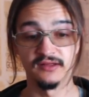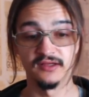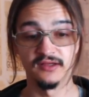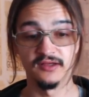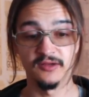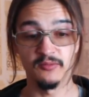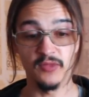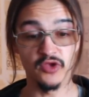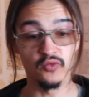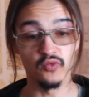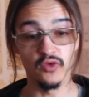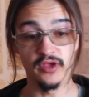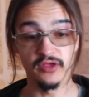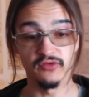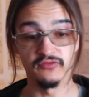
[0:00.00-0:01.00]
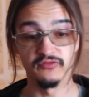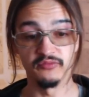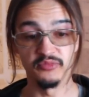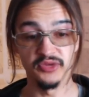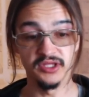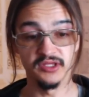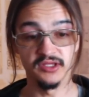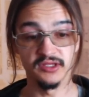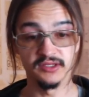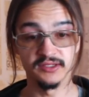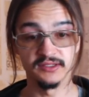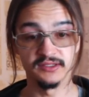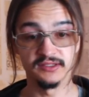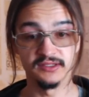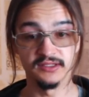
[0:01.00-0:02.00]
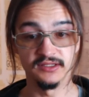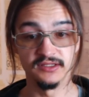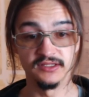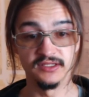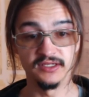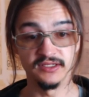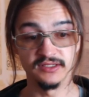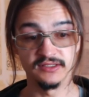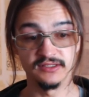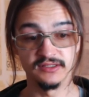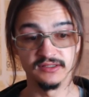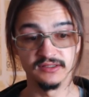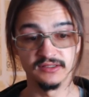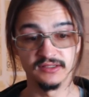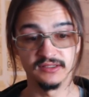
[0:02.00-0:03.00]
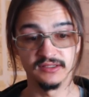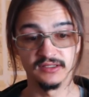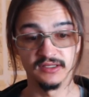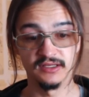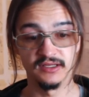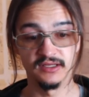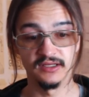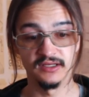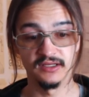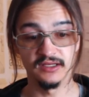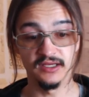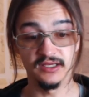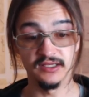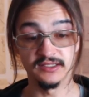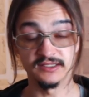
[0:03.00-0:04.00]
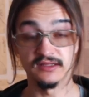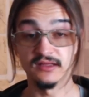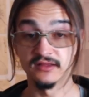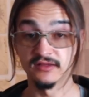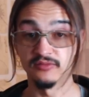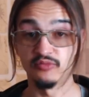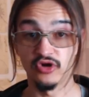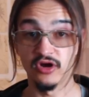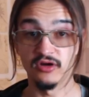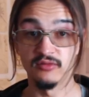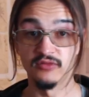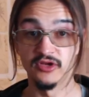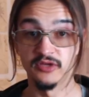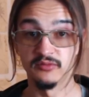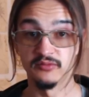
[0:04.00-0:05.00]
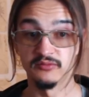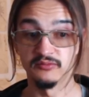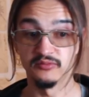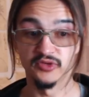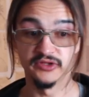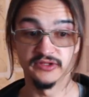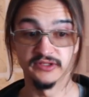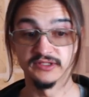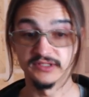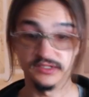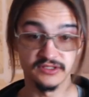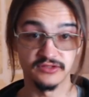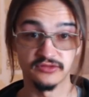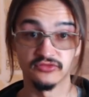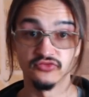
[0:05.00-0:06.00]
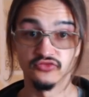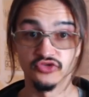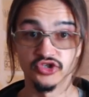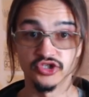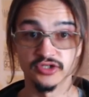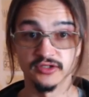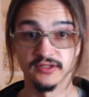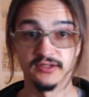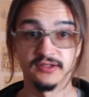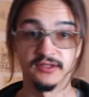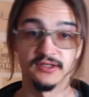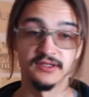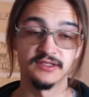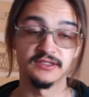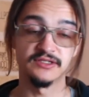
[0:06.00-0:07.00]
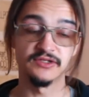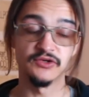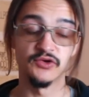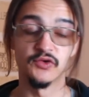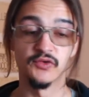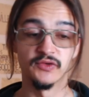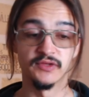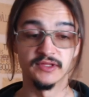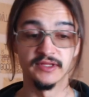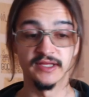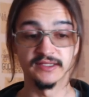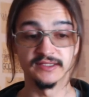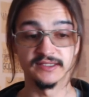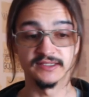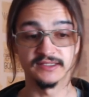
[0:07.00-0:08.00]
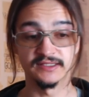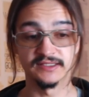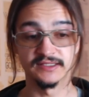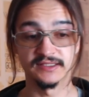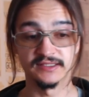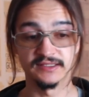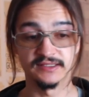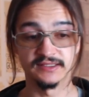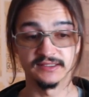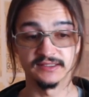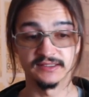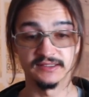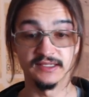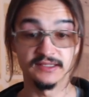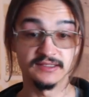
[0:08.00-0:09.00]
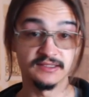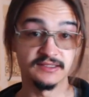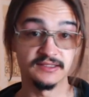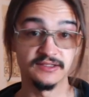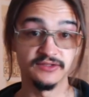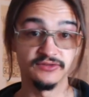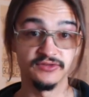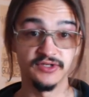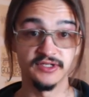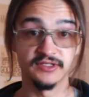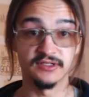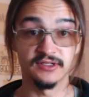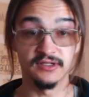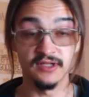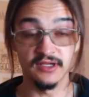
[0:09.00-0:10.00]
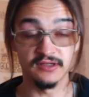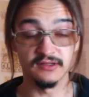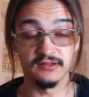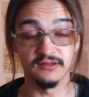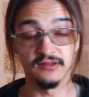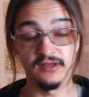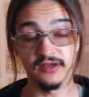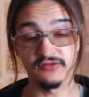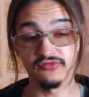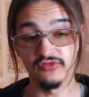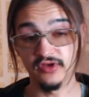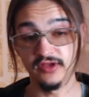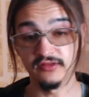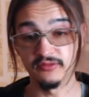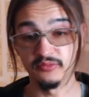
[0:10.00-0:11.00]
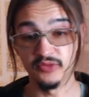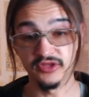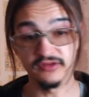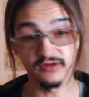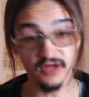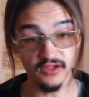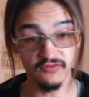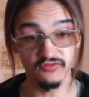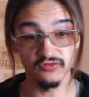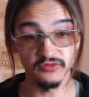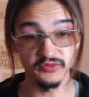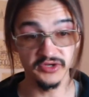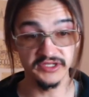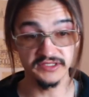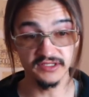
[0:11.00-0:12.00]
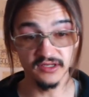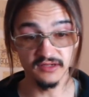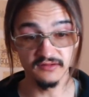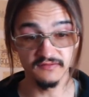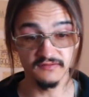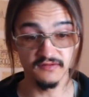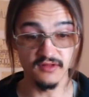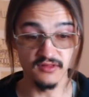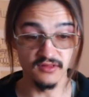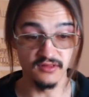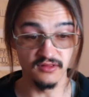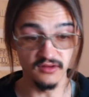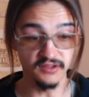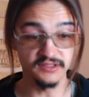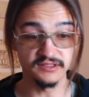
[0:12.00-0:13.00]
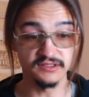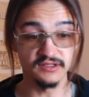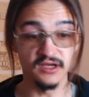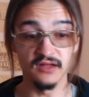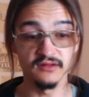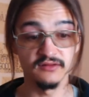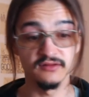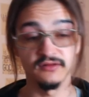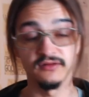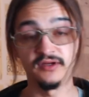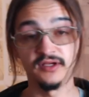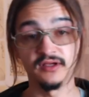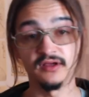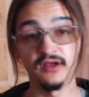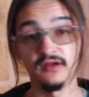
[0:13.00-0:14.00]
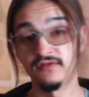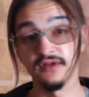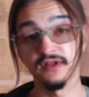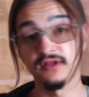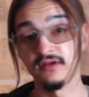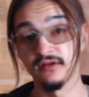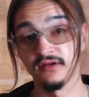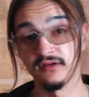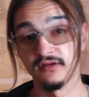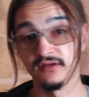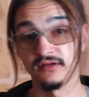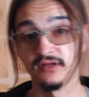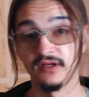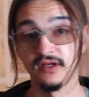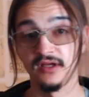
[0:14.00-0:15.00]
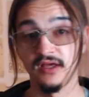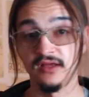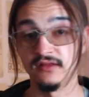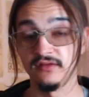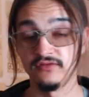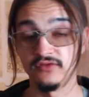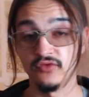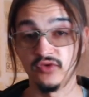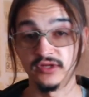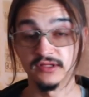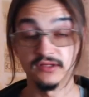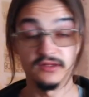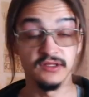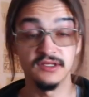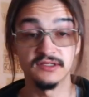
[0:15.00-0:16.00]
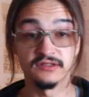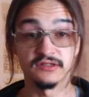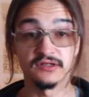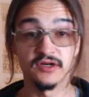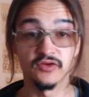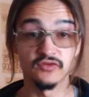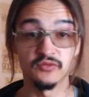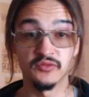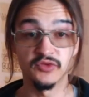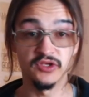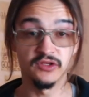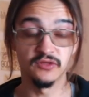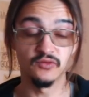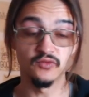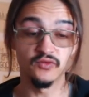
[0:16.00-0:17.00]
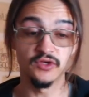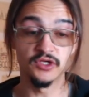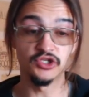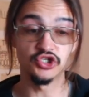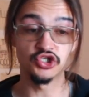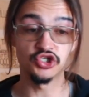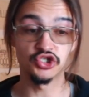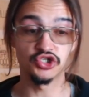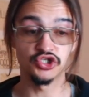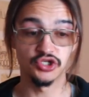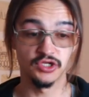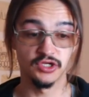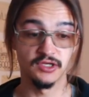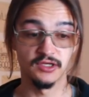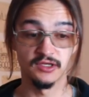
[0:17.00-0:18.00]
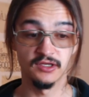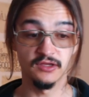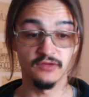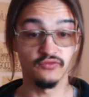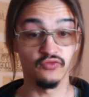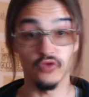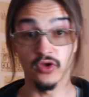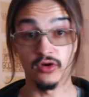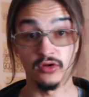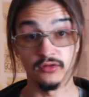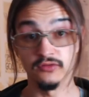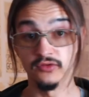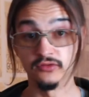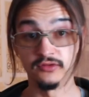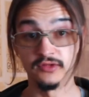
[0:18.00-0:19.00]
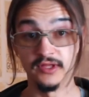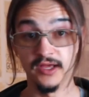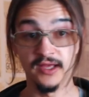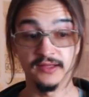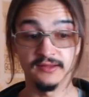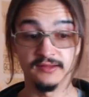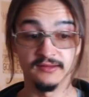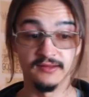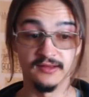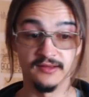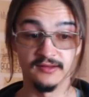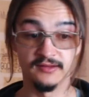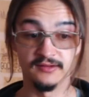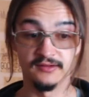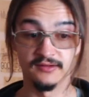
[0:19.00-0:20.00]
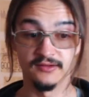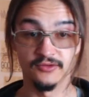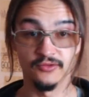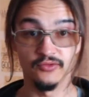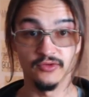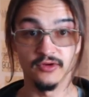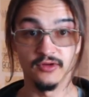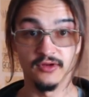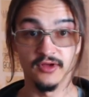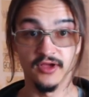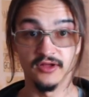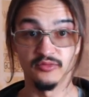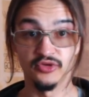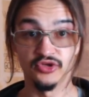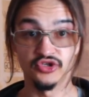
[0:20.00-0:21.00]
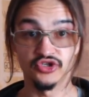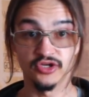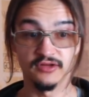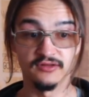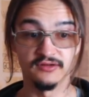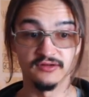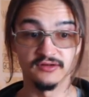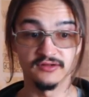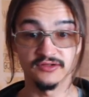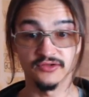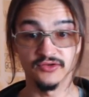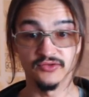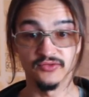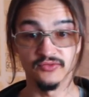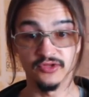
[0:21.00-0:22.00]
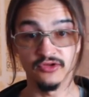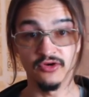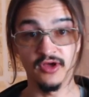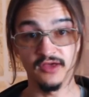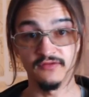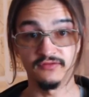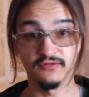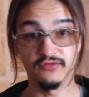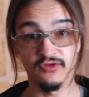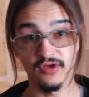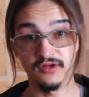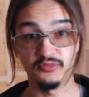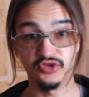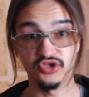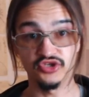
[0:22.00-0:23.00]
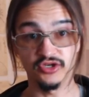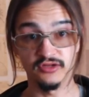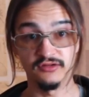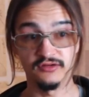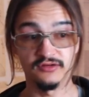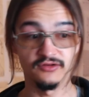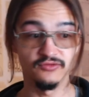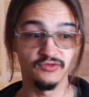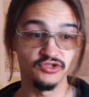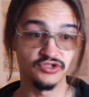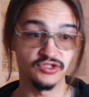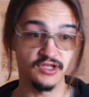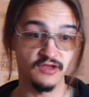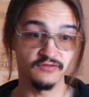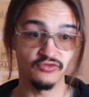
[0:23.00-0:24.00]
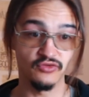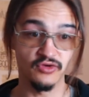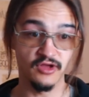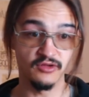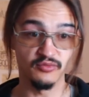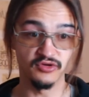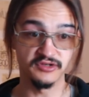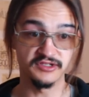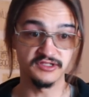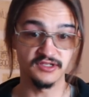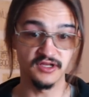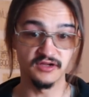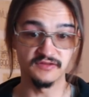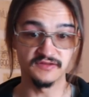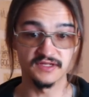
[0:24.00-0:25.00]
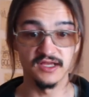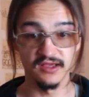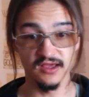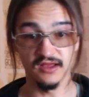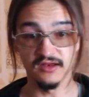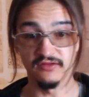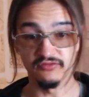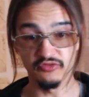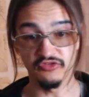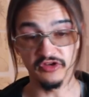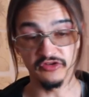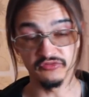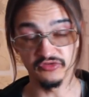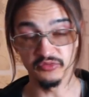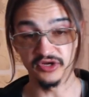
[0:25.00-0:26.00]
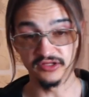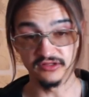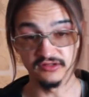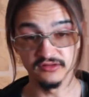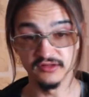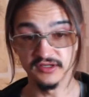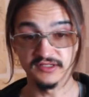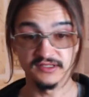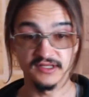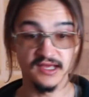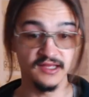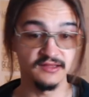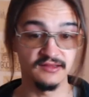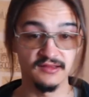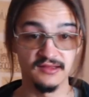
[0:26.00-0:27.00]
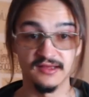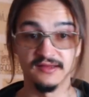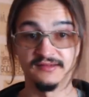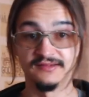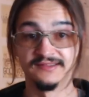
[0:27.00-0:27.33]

my way of being doesn't it's not a problem but it's a solution so that's that's the reason like I create a better life for myself thus altering everything and everyone that is around me which if we all do that then we all help each other so we don't have to help each other we just have to help ourselves and if everybody does that then